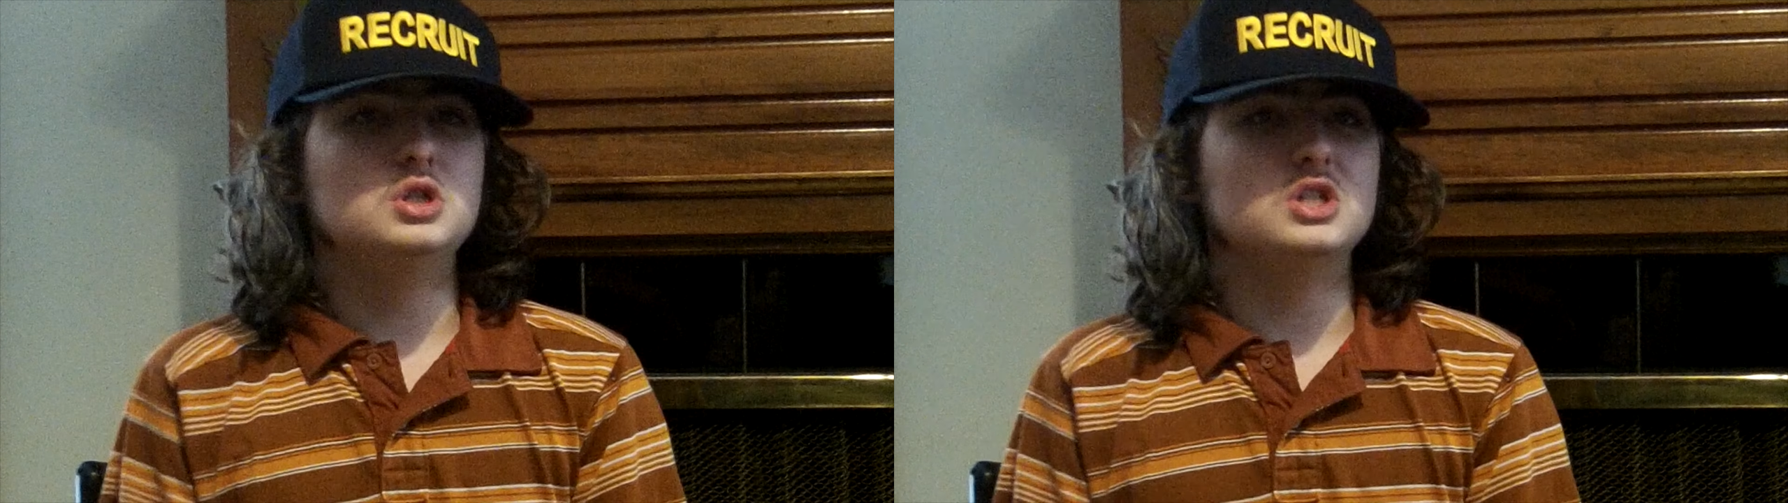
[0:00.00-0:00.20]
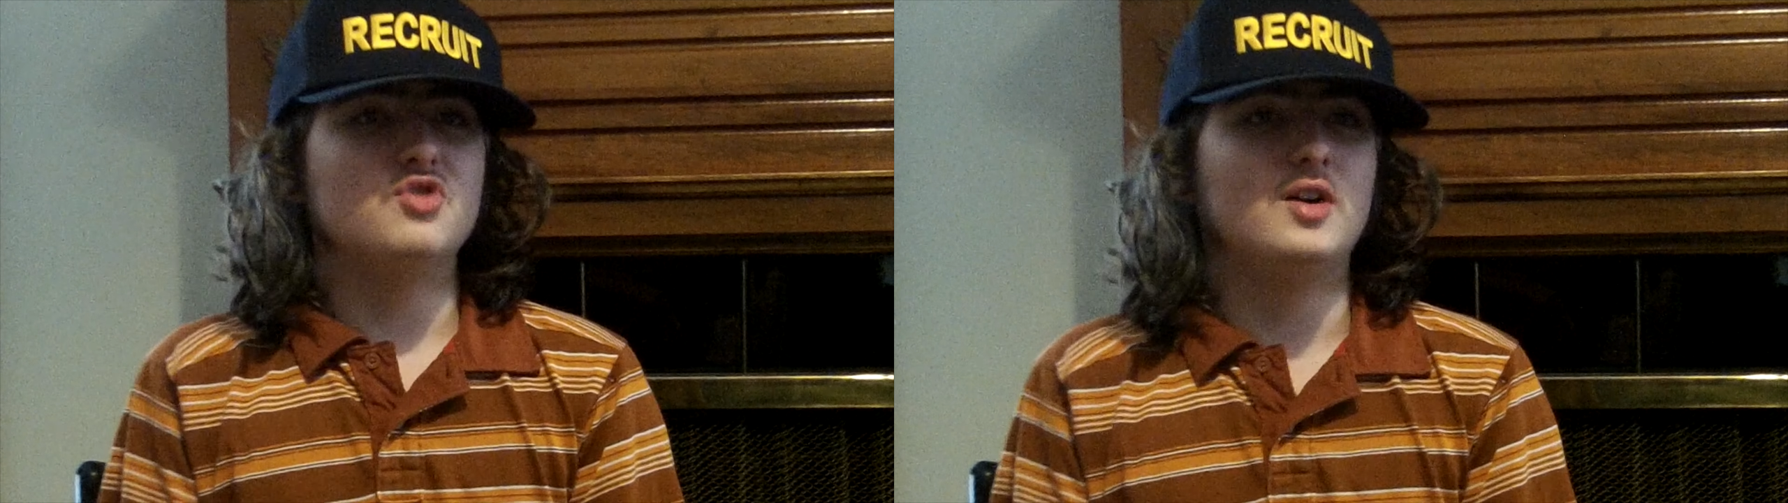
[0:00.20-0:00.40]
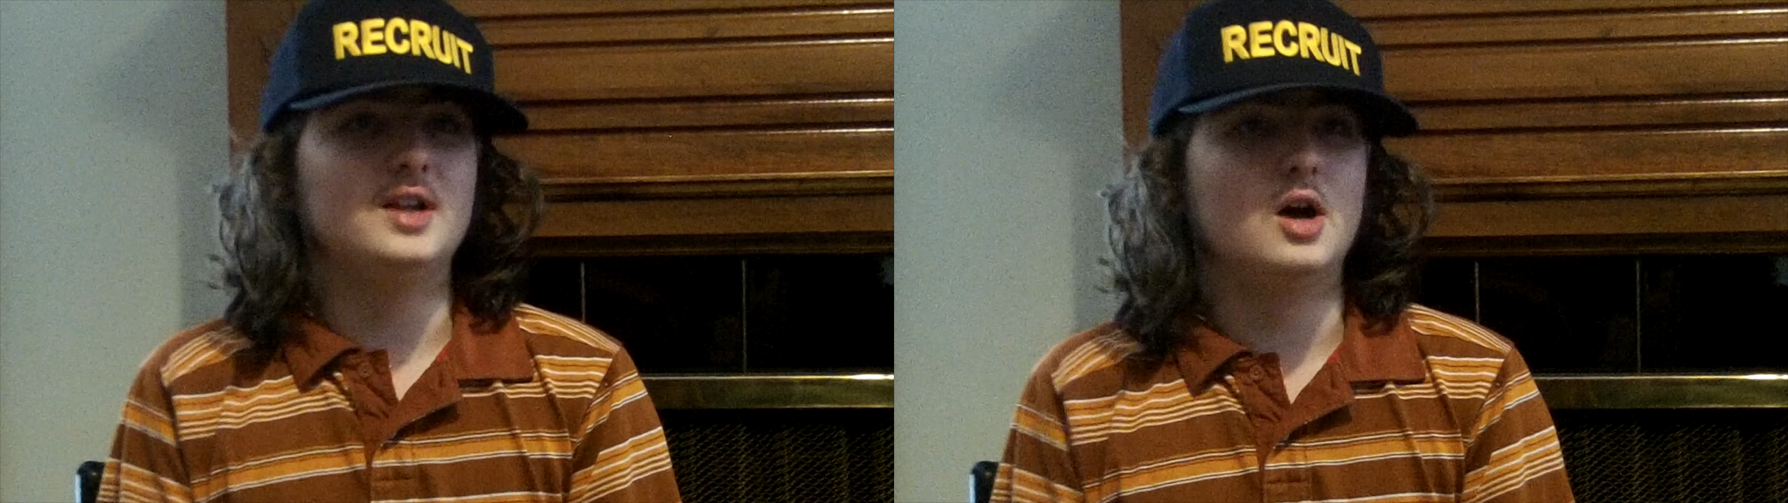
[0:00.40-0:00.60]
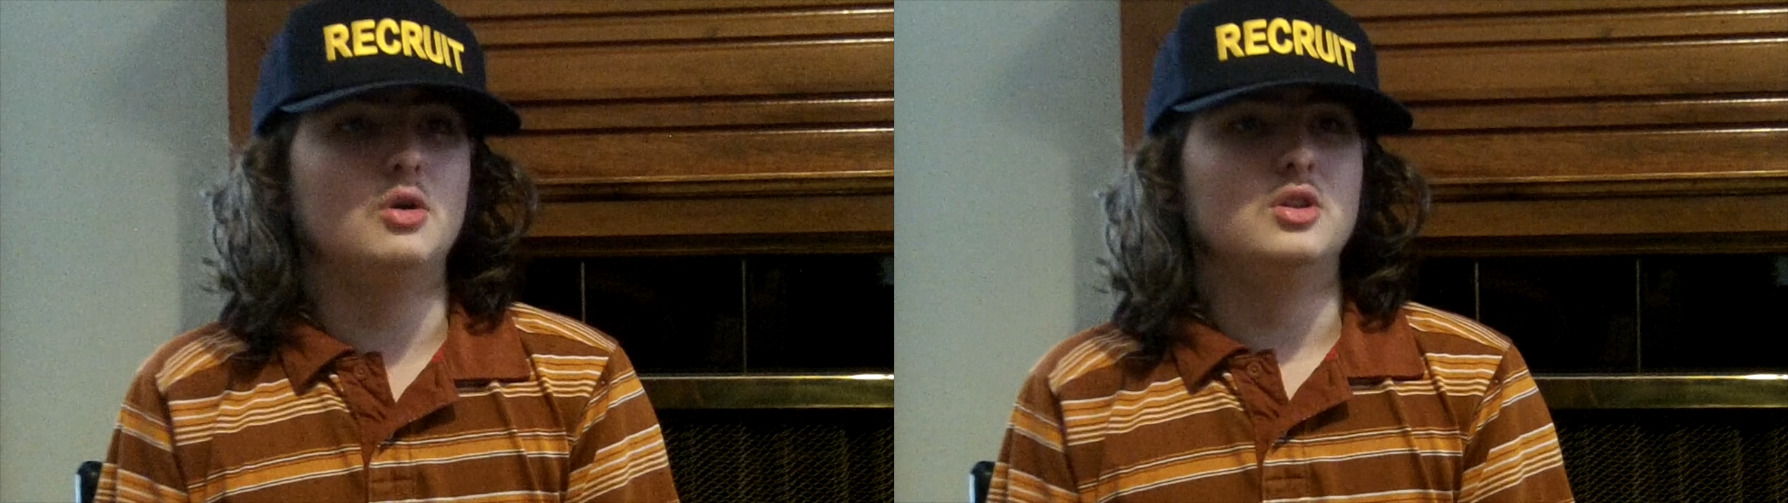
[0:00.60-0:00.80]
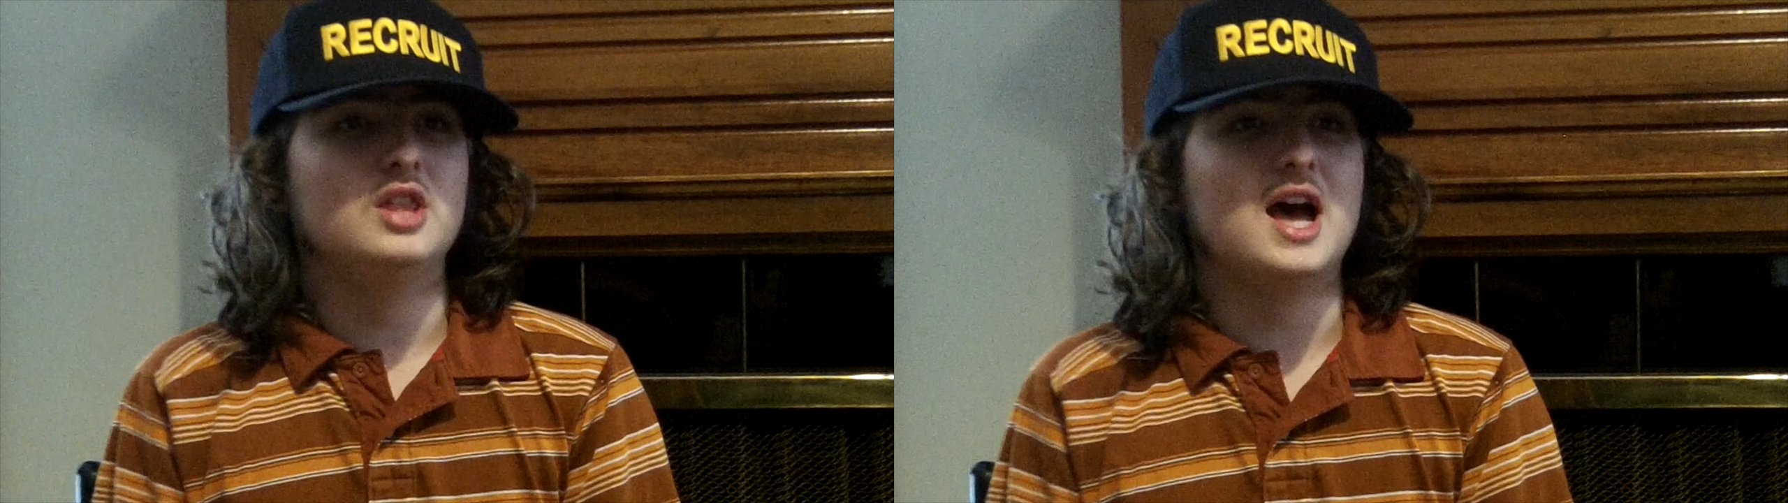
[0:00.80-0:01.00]
just found
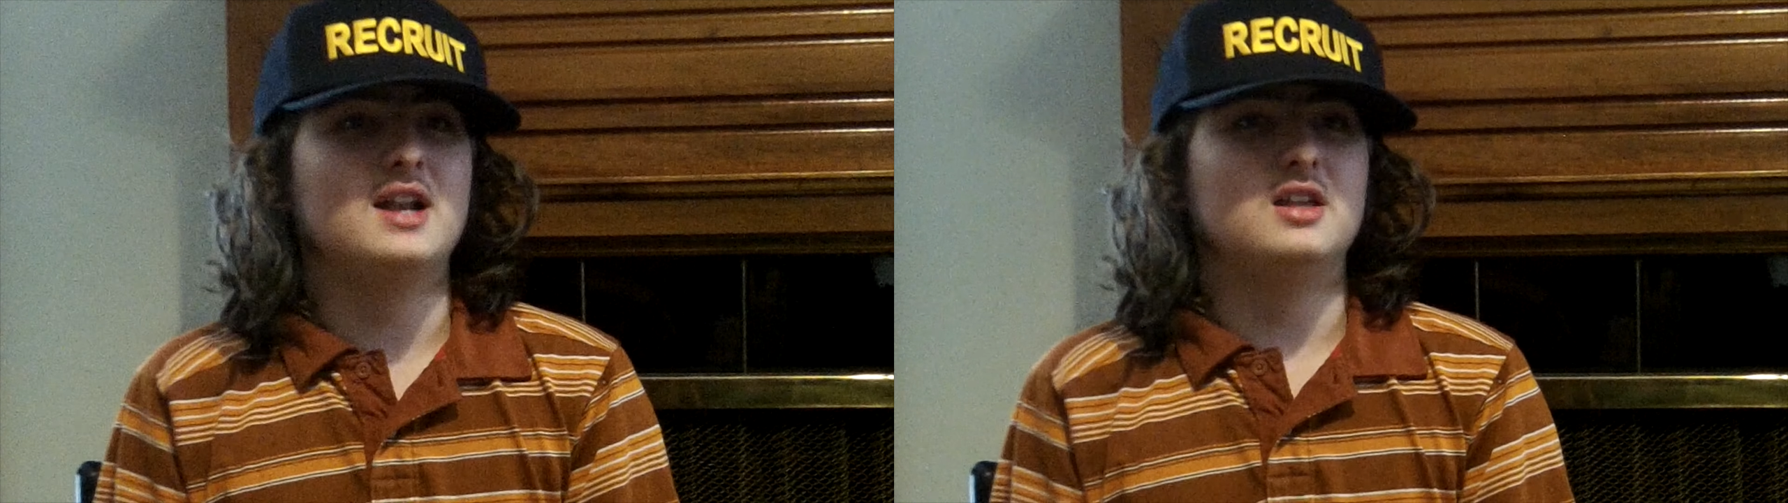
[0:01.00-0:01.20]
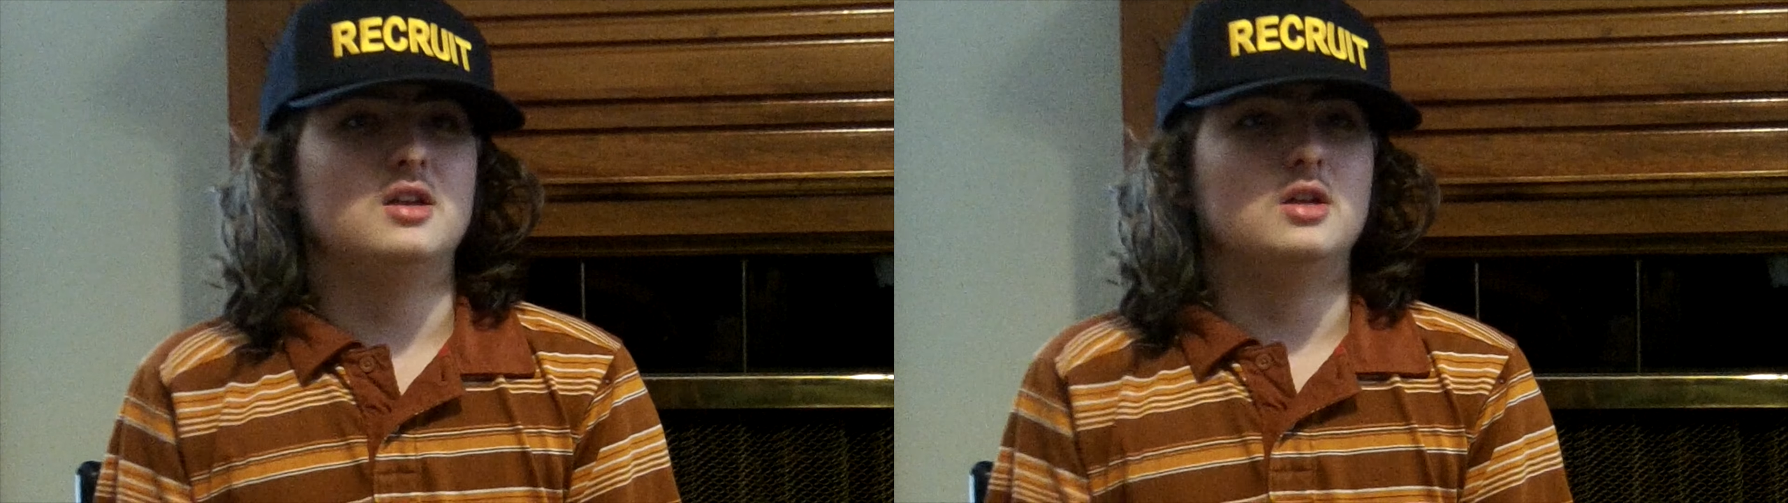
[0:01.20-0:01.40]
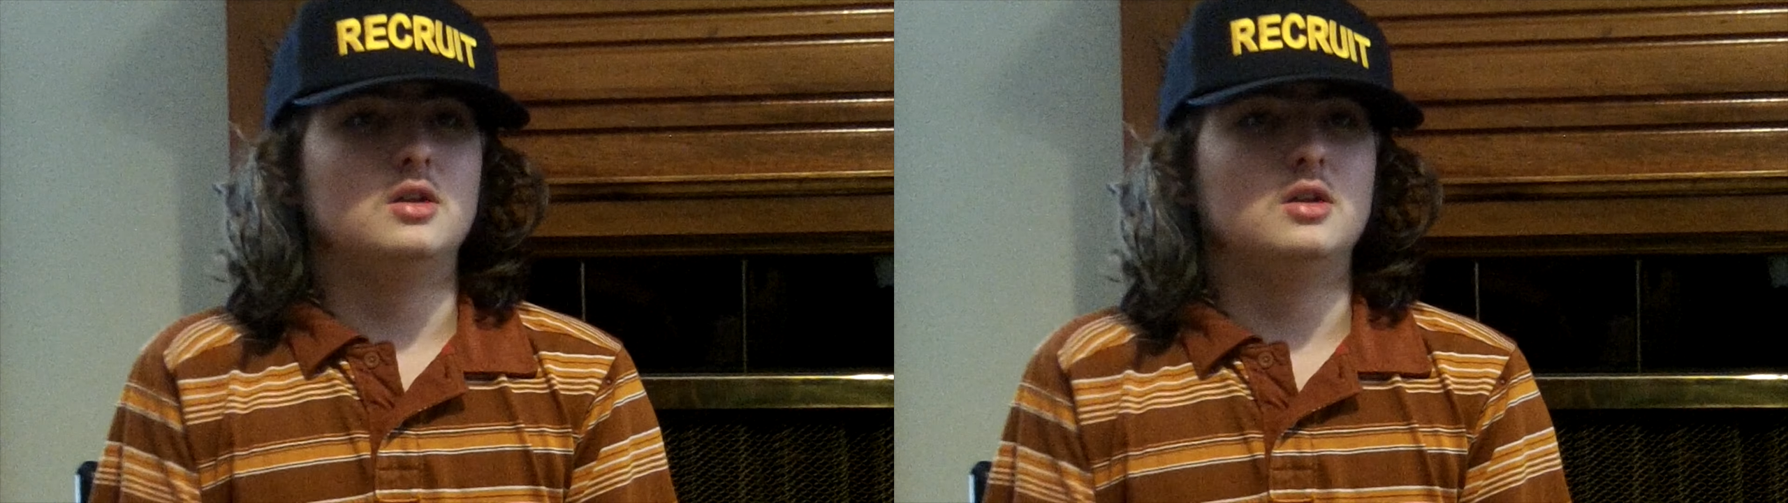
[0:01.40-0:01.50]
out that